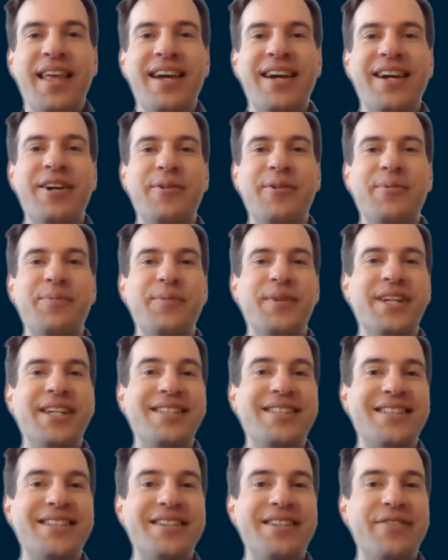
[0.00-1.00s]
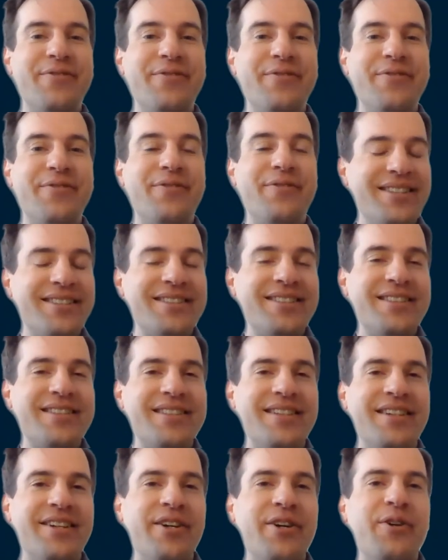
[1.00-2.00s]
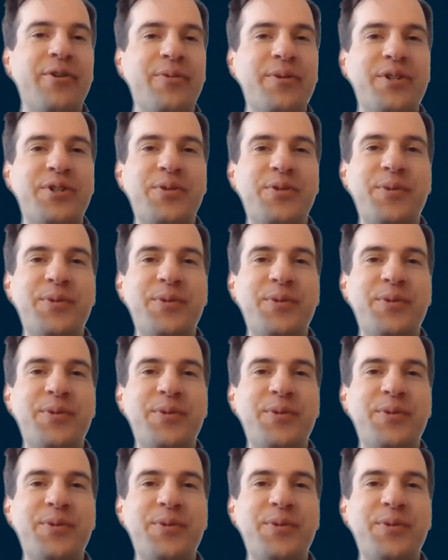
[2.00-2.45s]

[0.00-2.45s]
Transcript: It's a device which